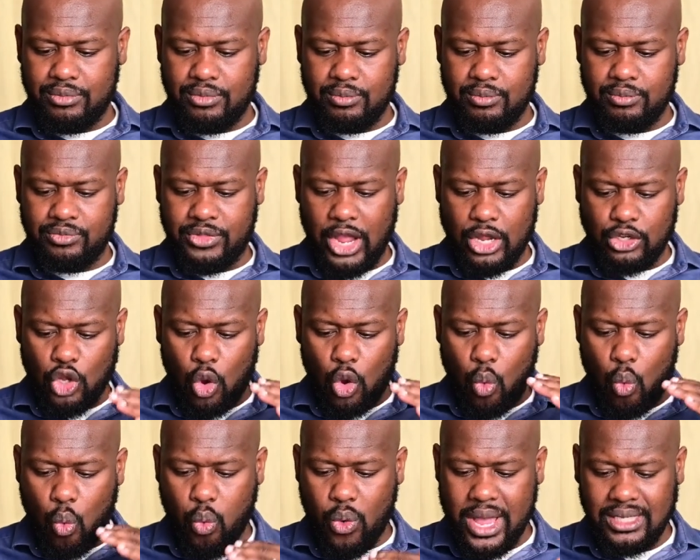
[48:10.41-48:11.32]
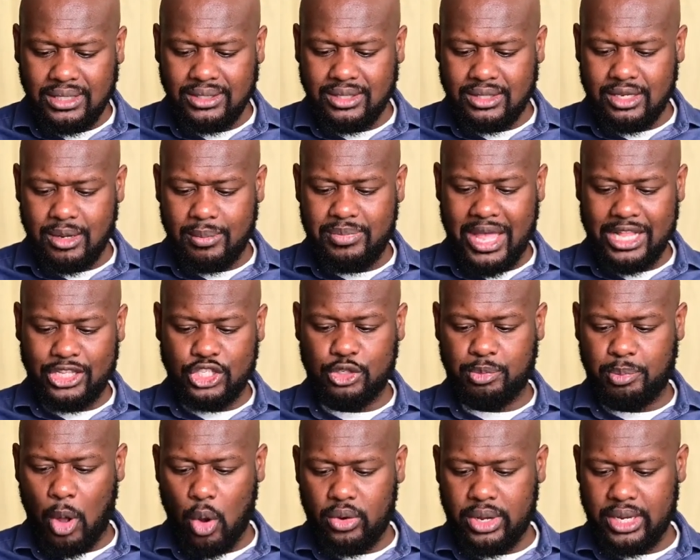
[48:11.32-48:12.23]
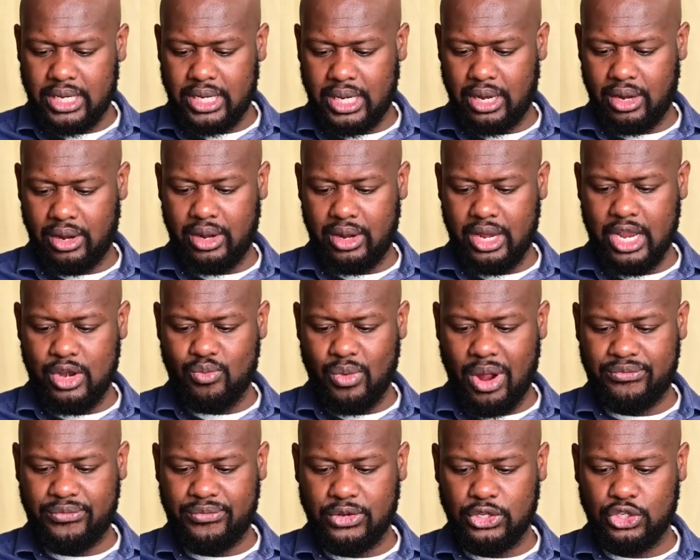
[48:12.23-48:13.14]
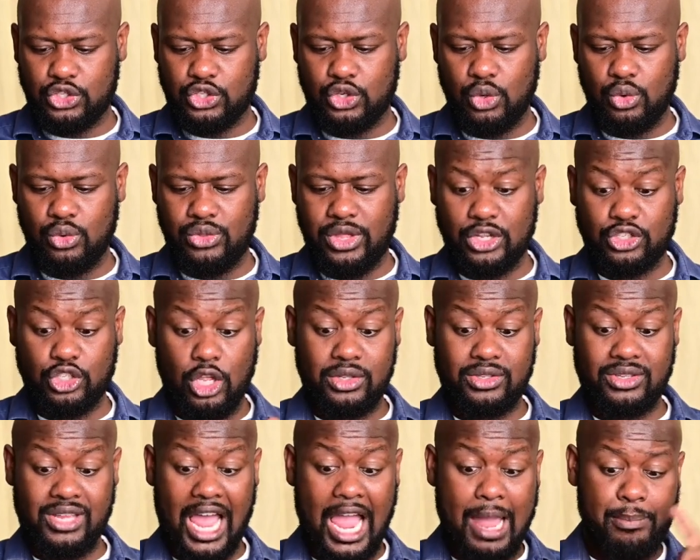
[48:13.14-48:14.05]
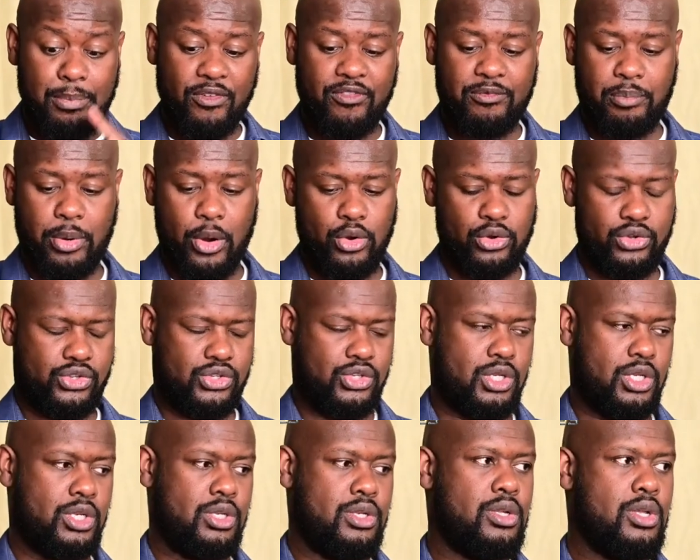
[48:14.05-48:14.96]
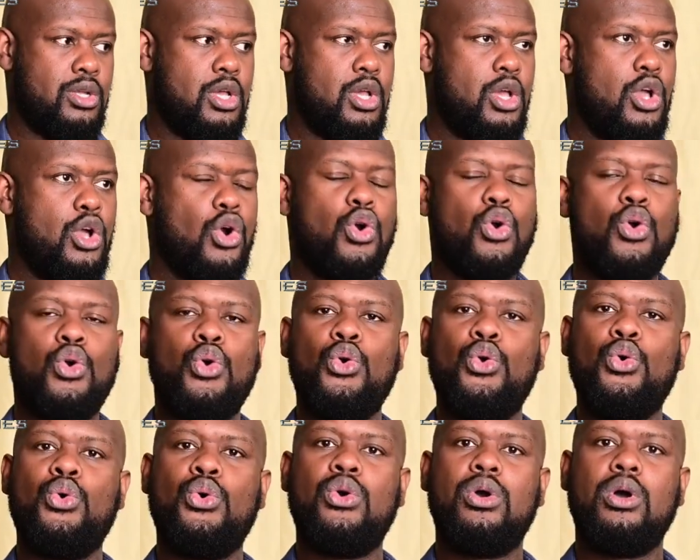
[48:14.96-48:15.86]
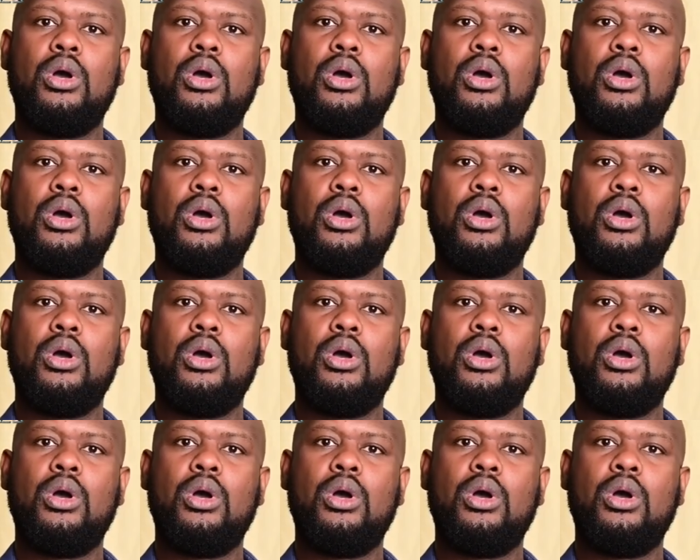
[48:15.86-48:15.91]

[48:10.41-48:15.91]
there's a wisdom that's spoken here in reference to there's a type of person who